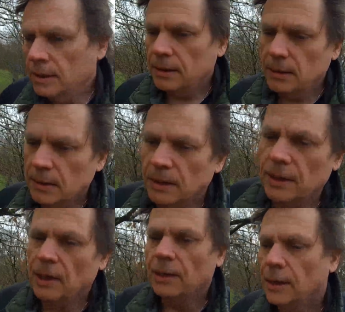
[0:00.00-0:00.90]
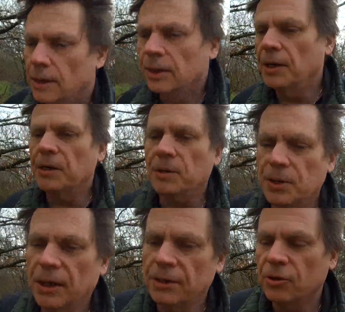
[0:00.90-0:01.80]
Kind of got
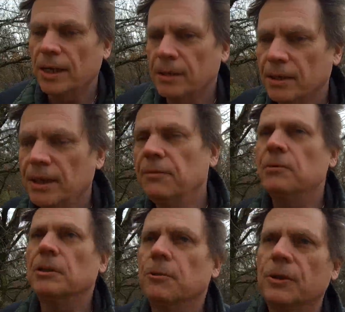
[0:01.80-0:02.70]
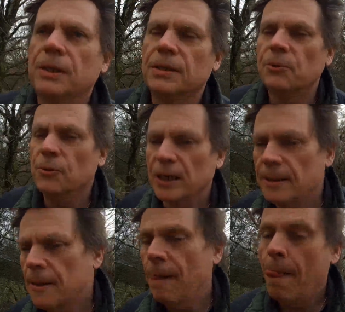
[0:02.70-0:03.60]
sidetracked, so I didn't record this morning.
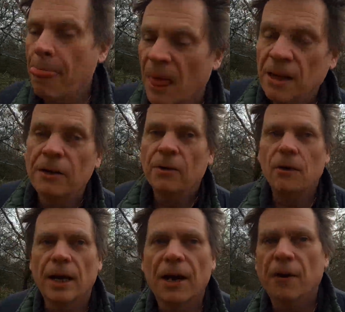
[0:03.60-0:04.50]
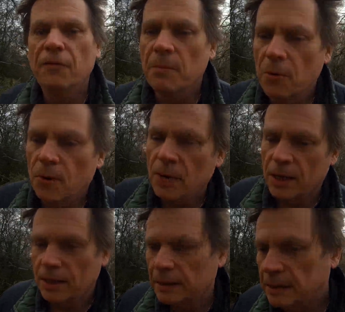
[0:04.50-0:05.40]
I'll get out for my walk.
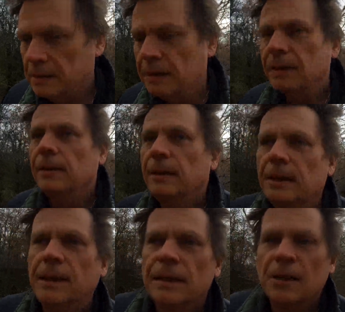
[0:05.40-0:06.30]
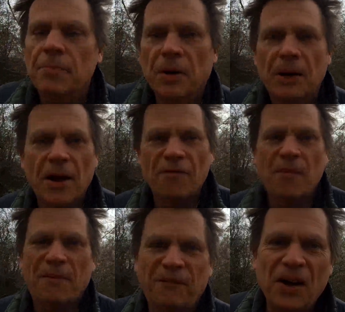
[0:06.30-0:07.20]
But I'm going for
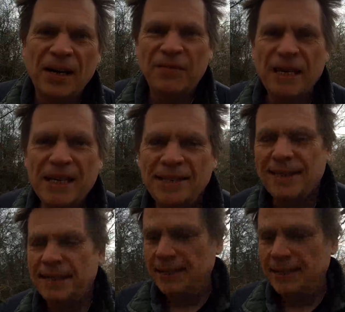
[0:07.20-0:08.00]
my 5Es.